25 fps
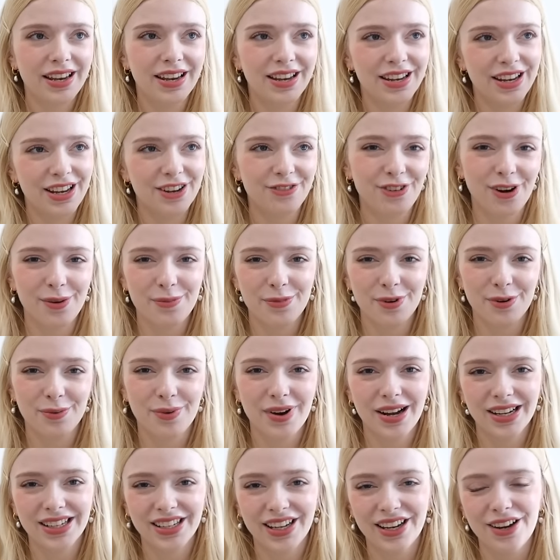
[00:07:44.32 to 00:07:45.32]
if I'm not
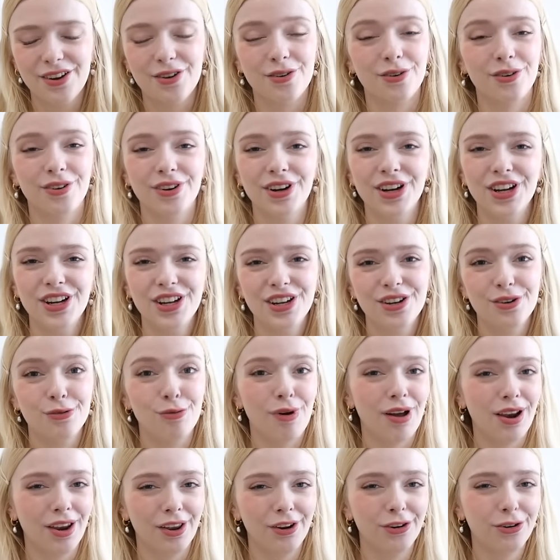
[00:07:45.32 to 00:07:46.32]
working or
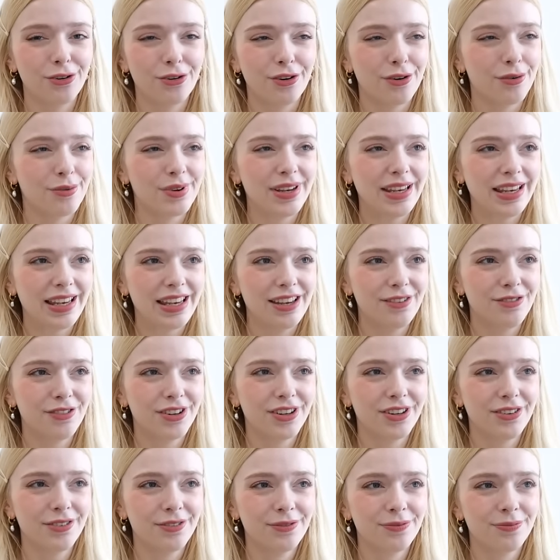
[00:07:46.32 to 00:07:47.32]
well under a week
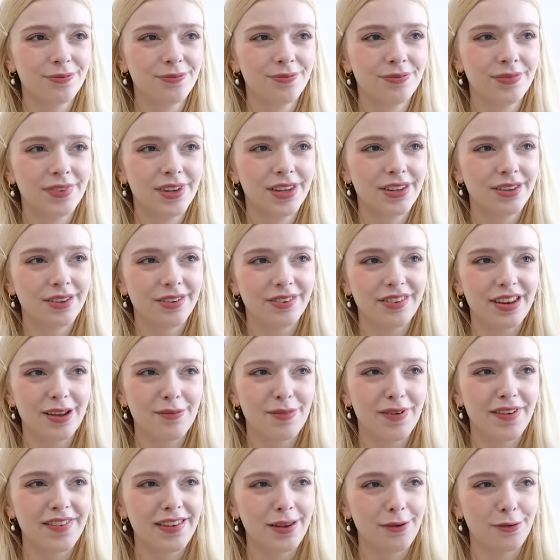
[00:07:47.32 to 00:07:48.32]
even. The
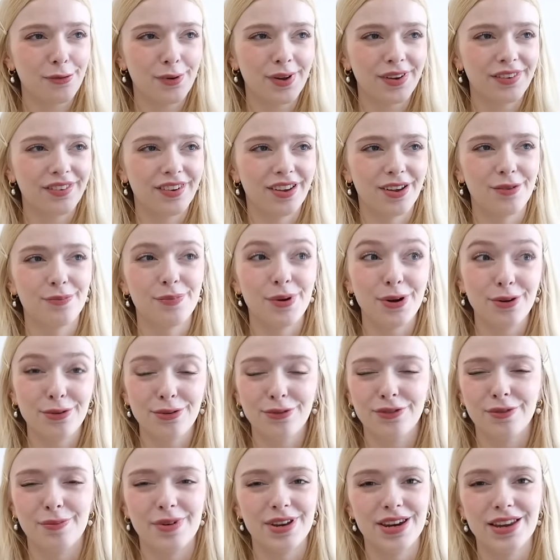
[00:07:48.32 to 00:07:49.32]
step-by-step sweater, both
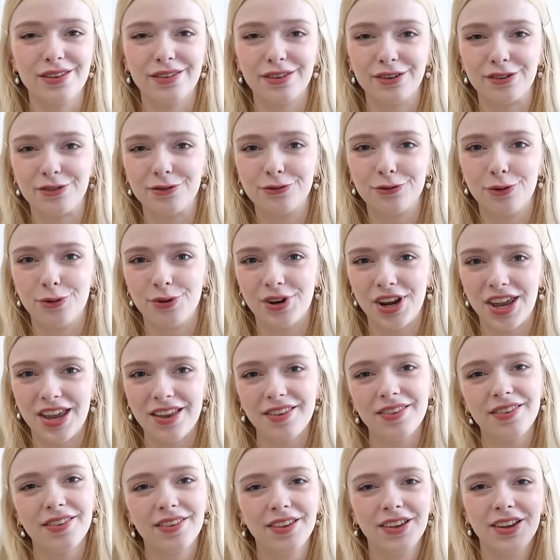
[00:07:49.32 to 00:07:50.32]
of them I knitted in four
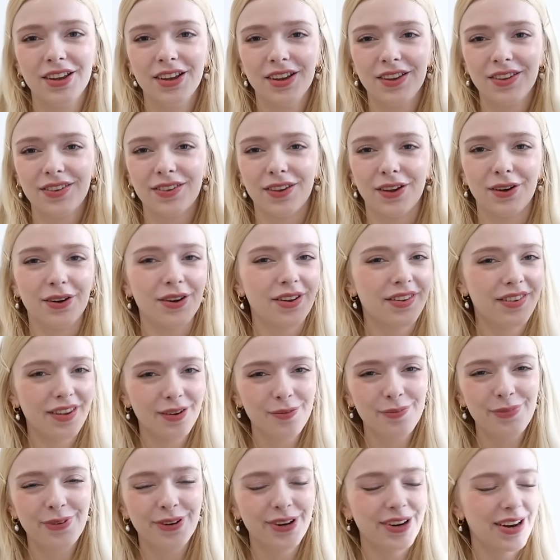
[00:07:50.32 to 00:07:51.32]
days. So at
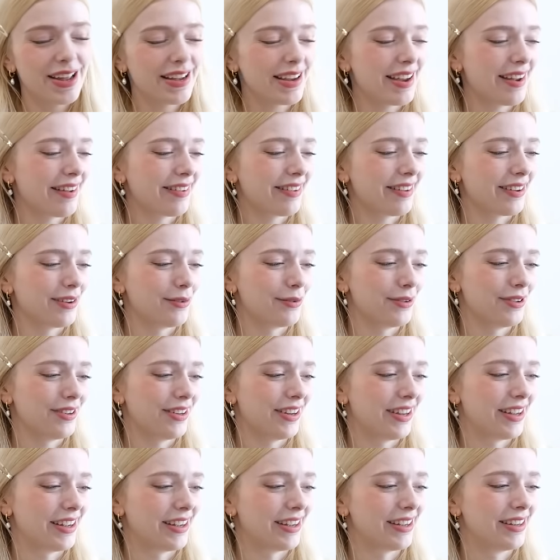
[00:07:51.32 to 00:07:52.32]
some point, I guess I
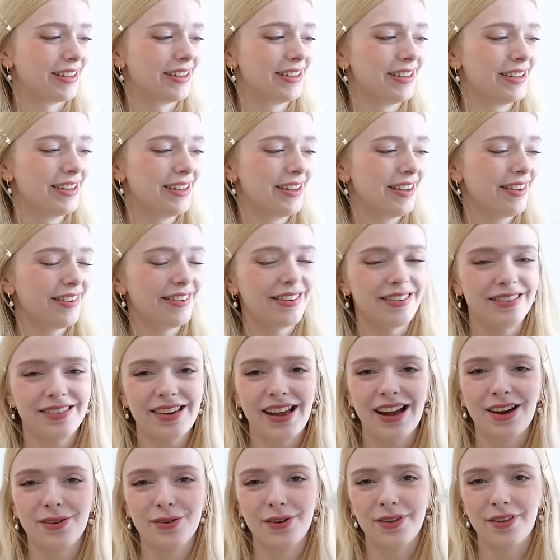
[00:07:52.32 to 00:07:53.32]
will uh, sit
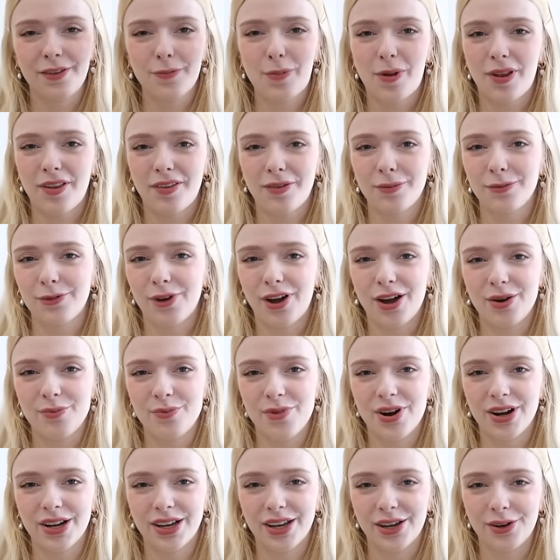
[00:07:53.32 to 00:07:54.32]
down and spend some time
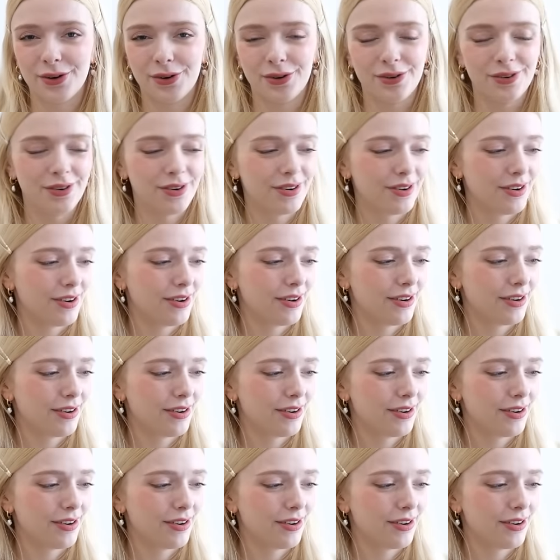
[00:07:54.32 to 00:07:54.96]
working on